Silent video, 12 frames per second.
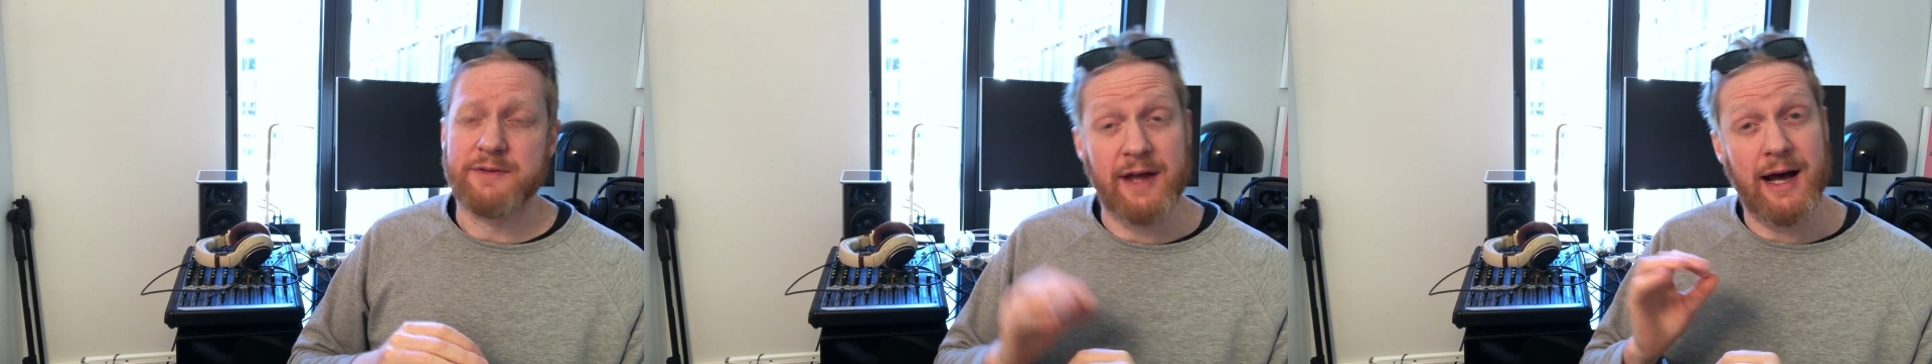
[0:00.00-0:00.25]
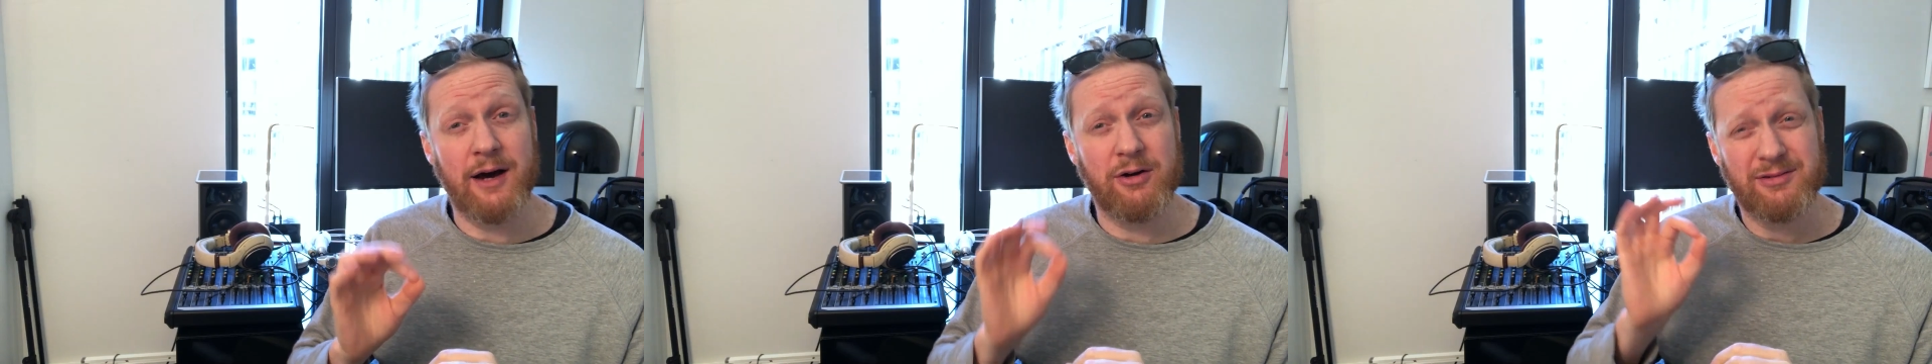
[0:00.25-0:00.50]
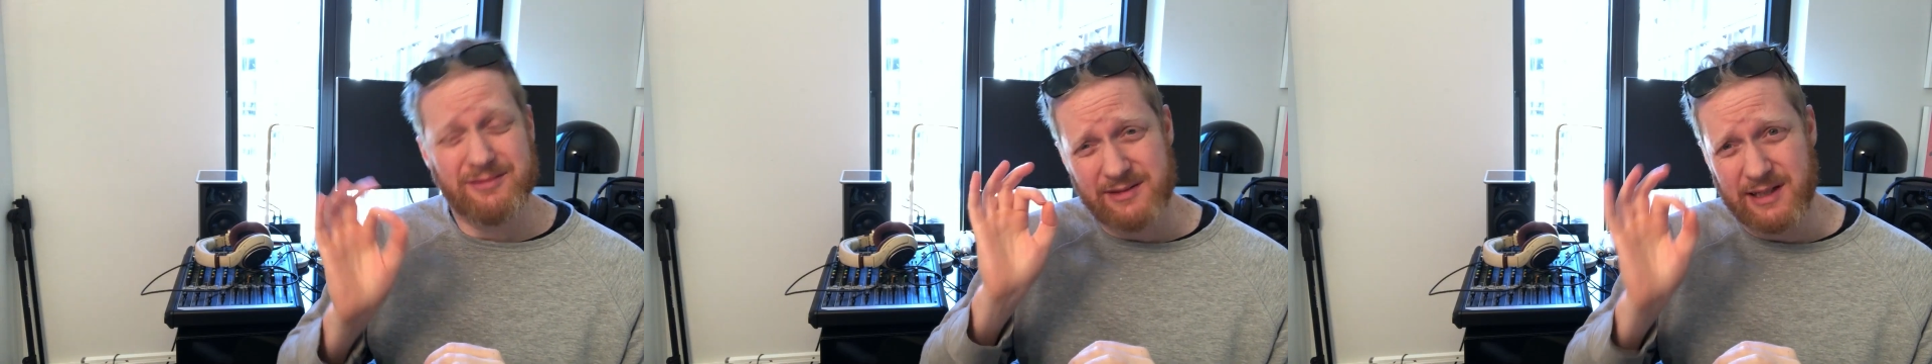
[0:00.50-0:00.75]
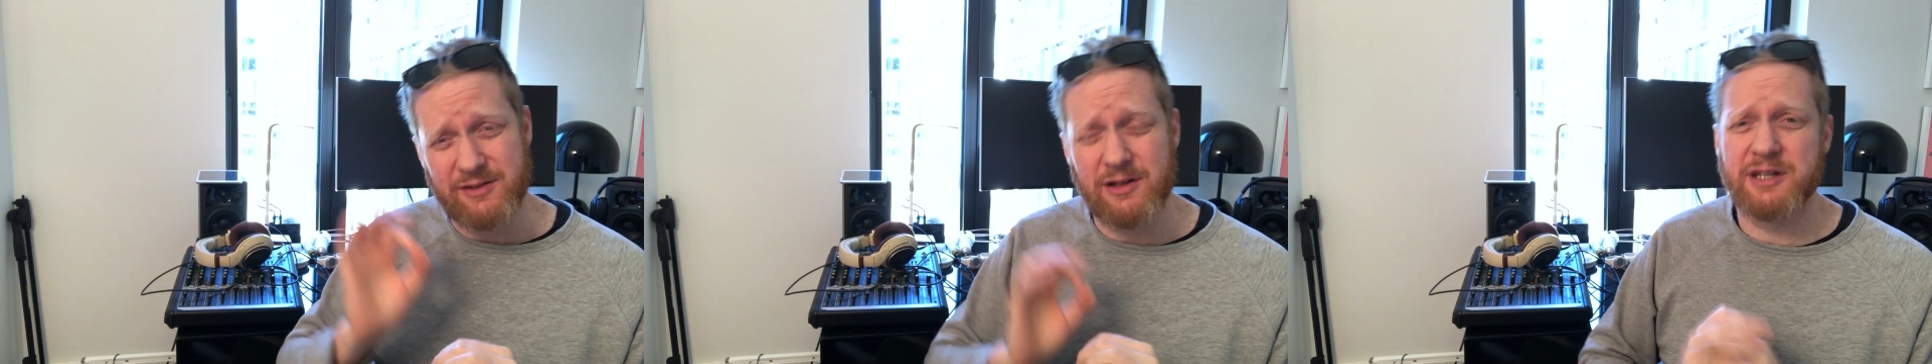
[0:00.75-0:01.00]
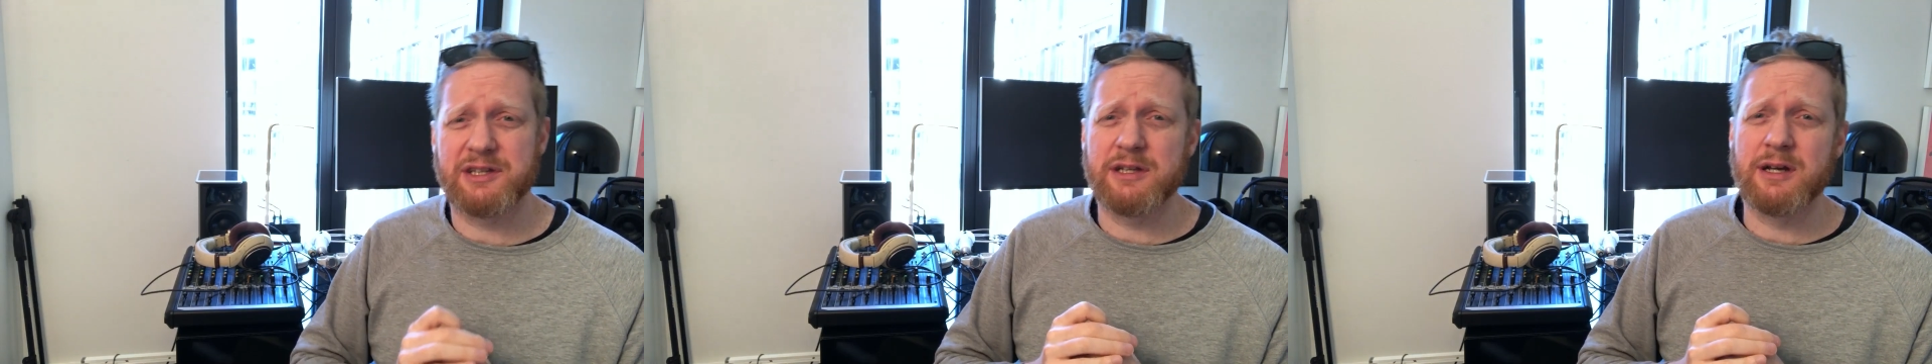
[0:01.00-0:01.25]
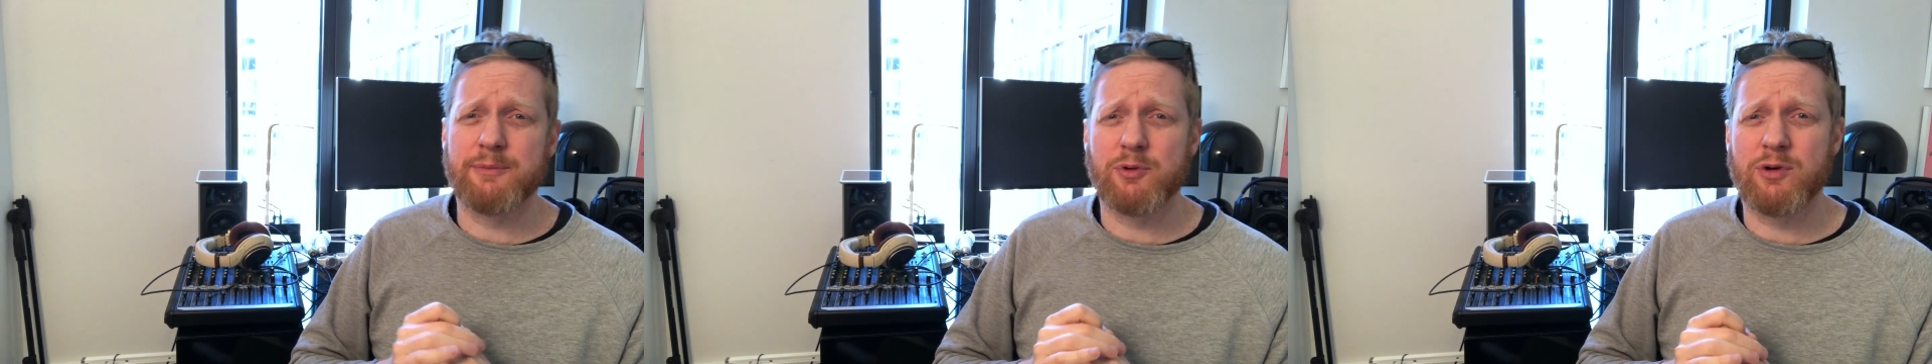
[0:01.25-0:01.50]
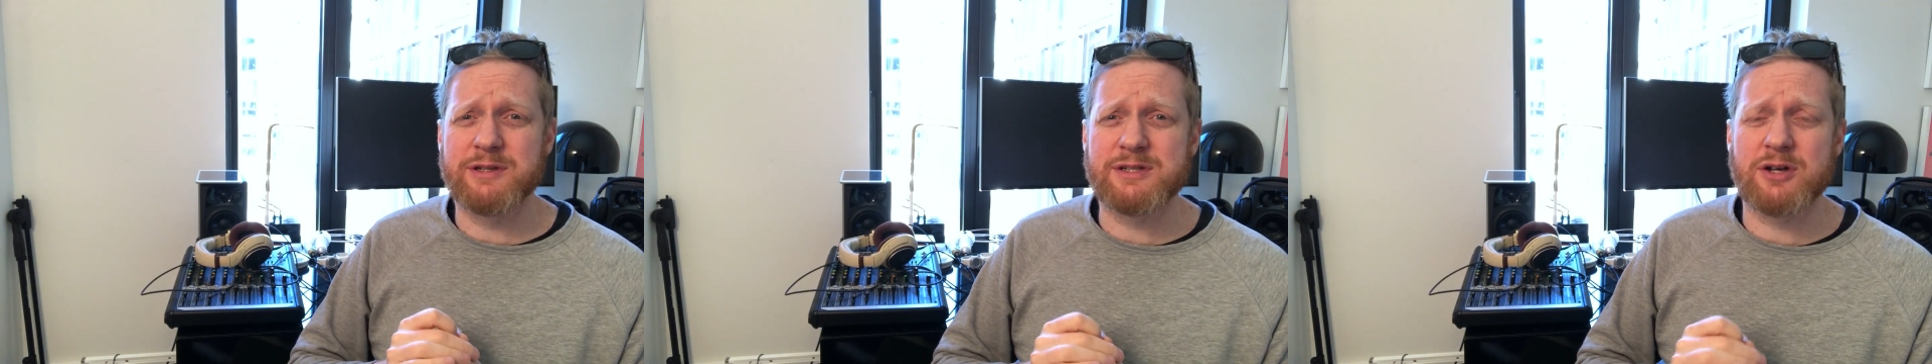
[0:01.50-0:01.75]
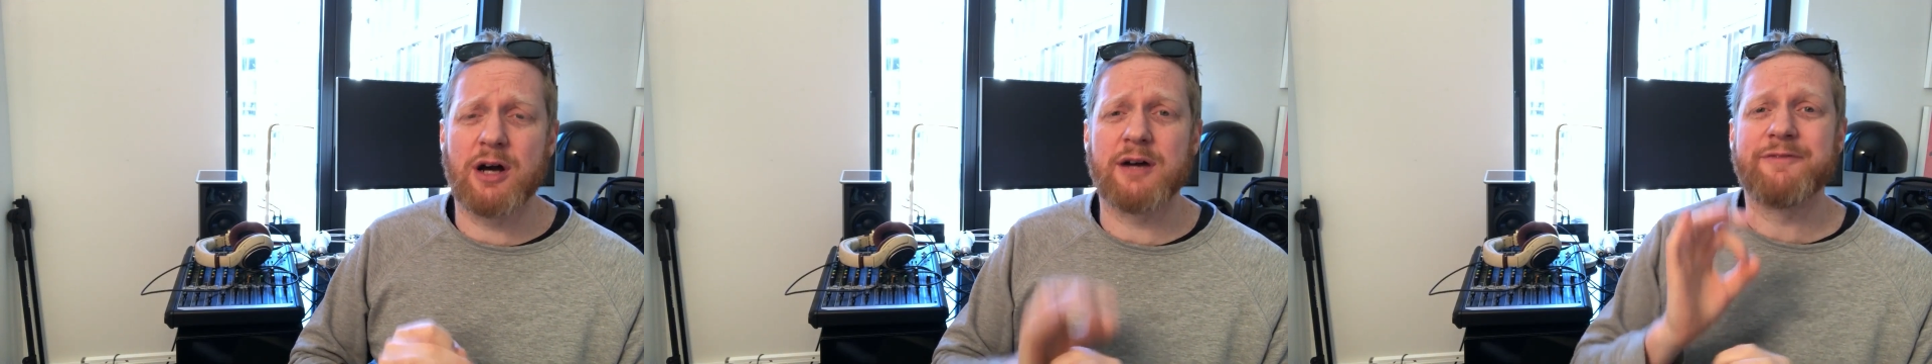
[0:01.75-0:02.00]
Now, let's look at the number one
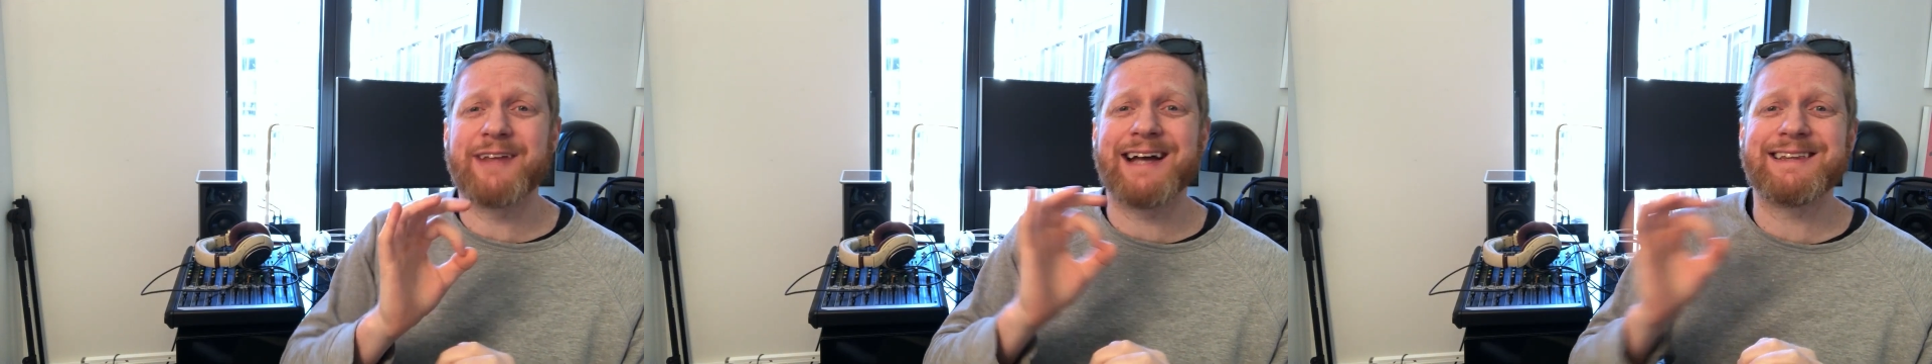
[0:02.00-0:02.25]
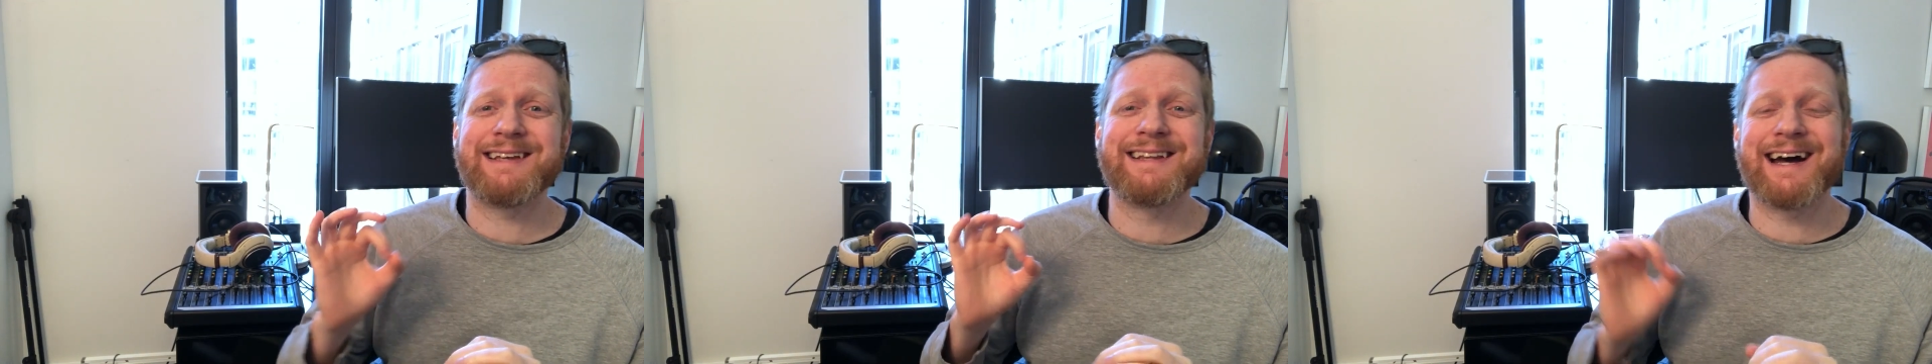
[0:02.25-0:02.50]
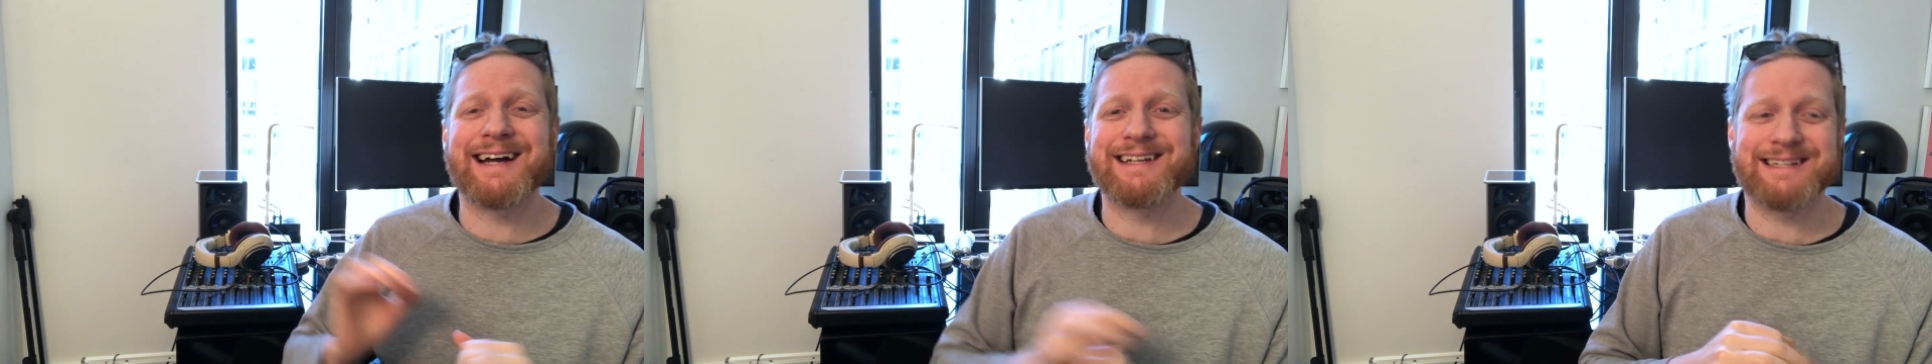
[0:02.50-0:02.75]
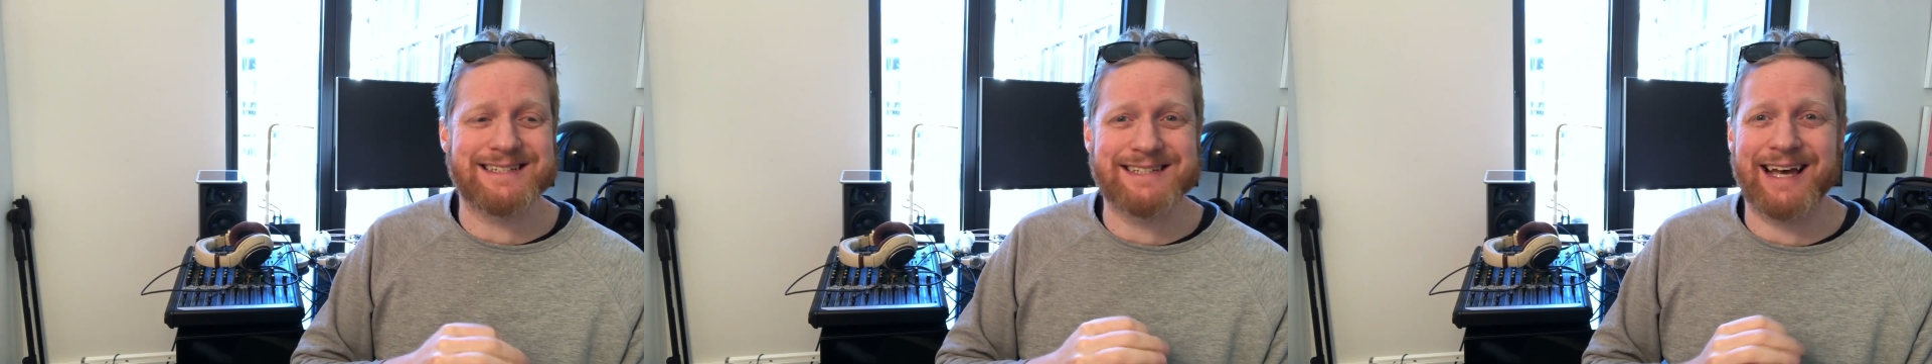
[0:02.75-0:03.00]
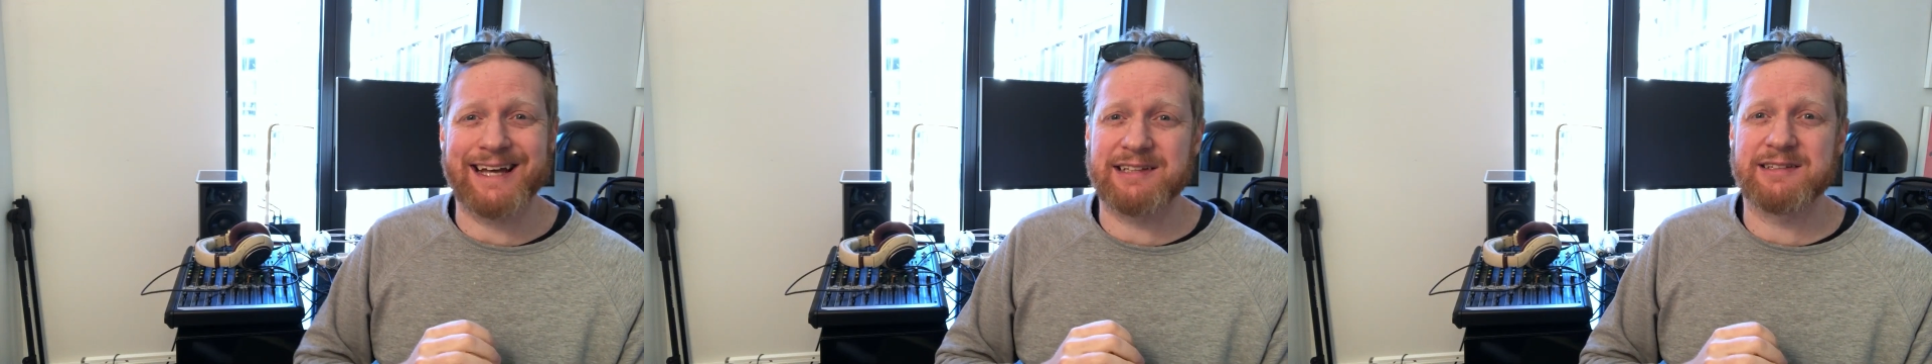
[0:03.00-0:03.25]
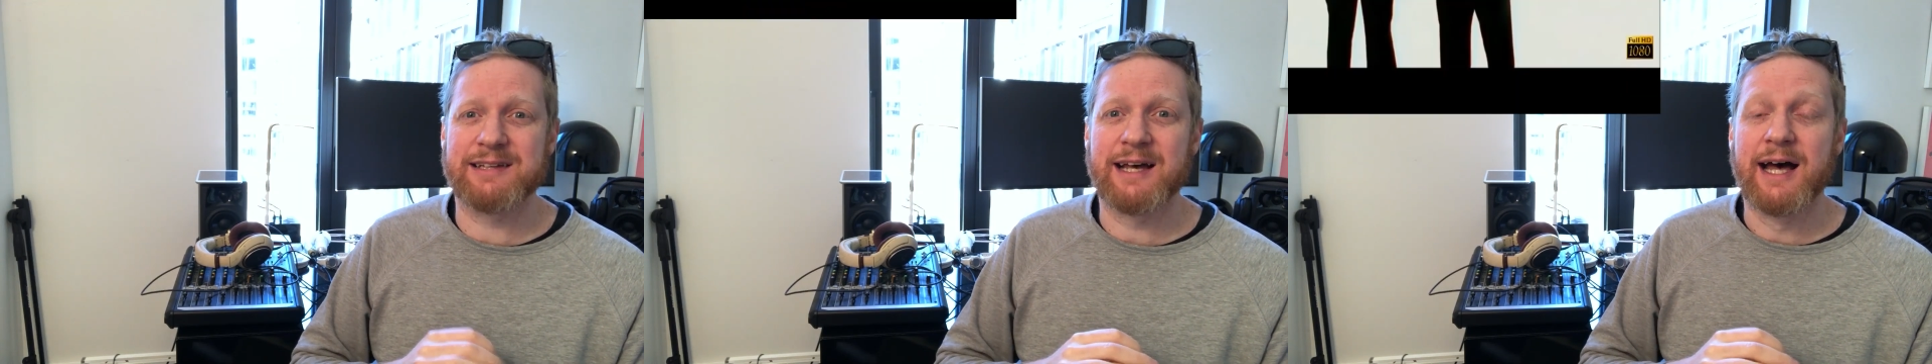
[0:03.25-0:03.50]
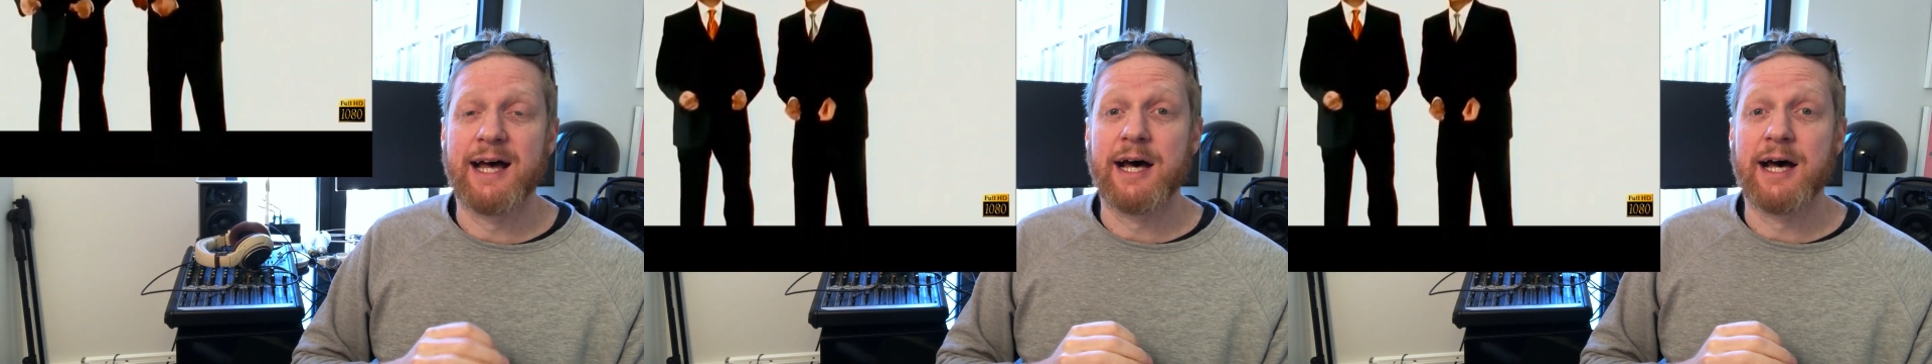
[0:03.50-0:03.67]
song of 1996.